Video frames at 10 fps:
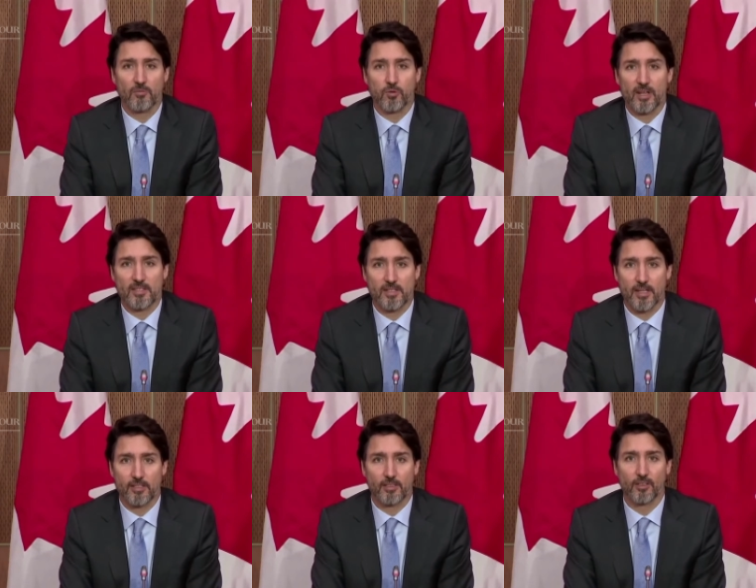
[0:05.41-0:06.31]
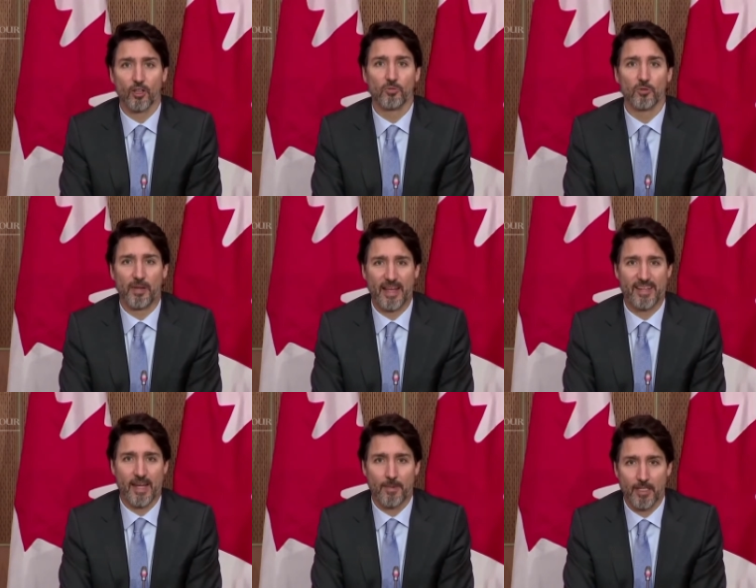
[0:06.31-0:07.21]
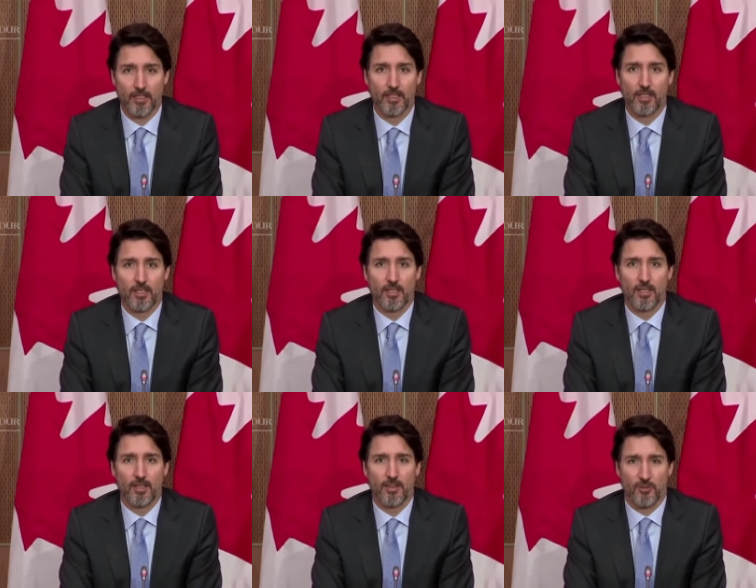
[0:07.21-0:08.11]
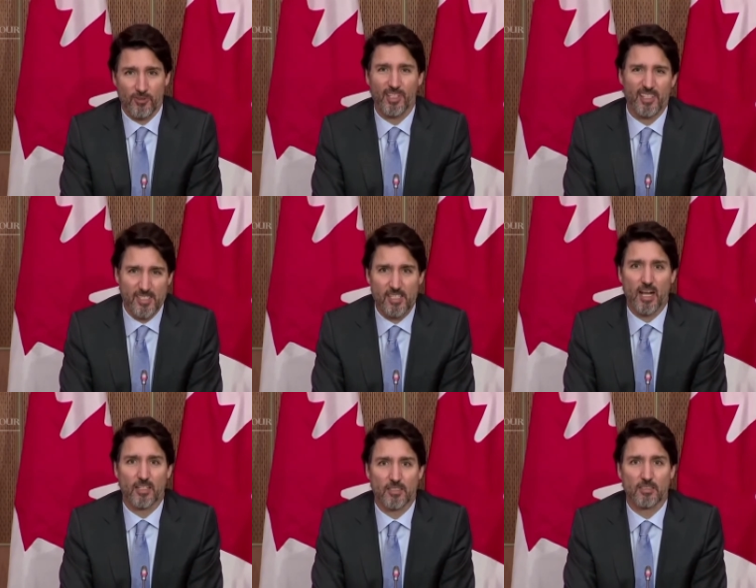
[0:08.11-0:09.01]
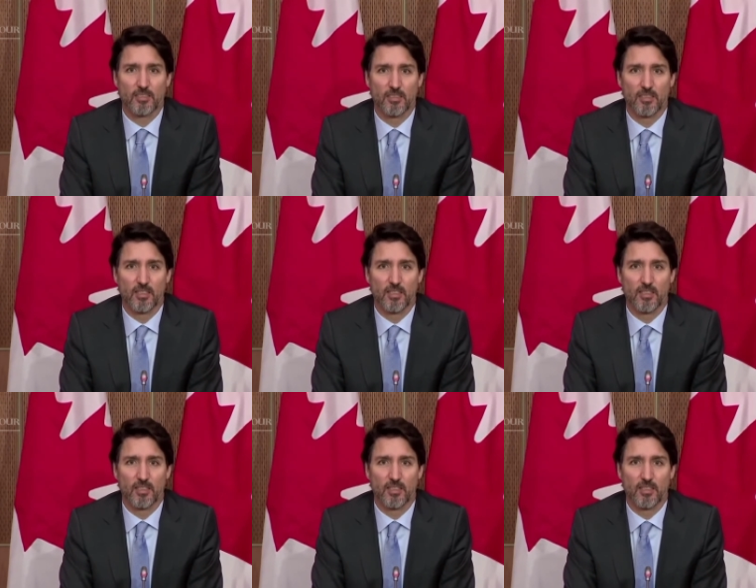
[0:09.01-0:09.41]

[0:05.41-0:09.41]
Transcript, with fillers: unprecedented global pandemic that really sucks.